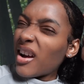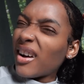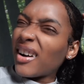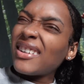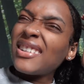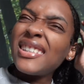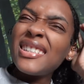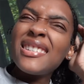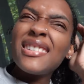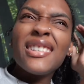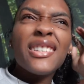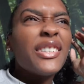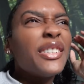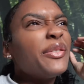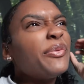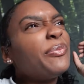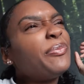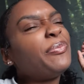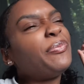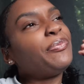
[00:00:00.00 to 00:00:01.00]

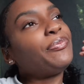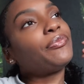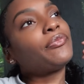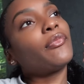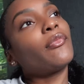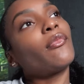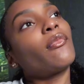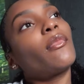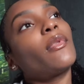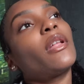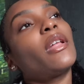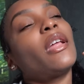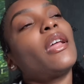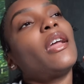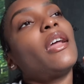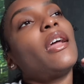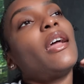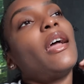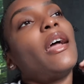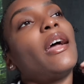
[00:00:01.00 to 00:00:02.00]
Honestly,
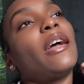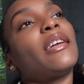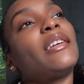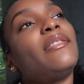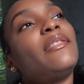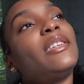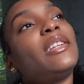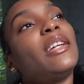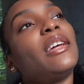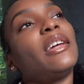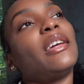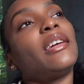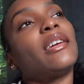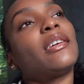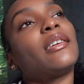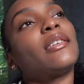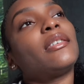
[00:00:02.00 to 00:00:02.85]
I give it like